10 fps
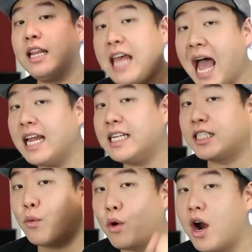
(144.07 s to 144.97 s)
that is
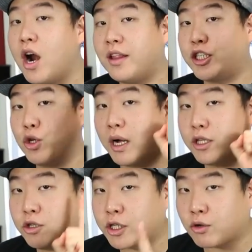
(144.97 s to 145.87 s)
the word that you
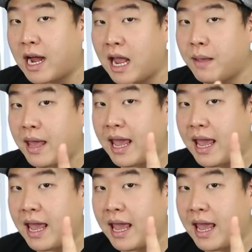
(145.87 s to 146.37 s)
want to describe